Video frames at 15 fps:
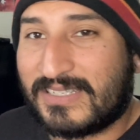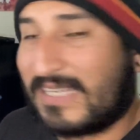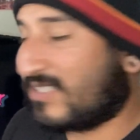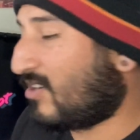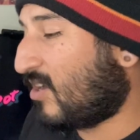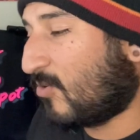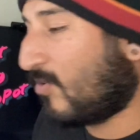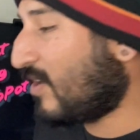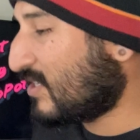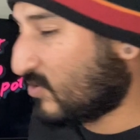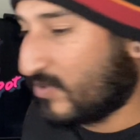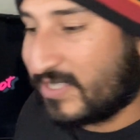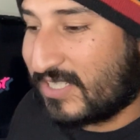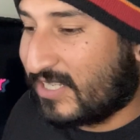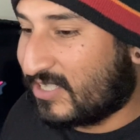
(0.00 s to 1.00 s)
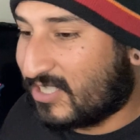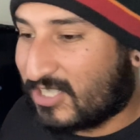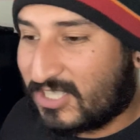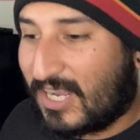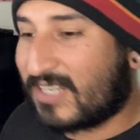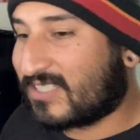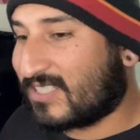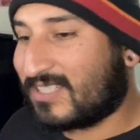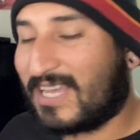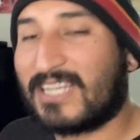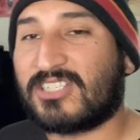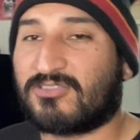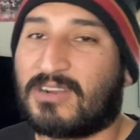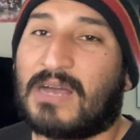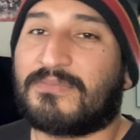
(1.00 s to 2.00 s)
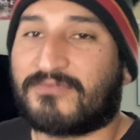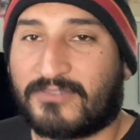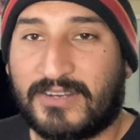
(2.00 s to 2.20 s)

That's all it was. The shots did not drop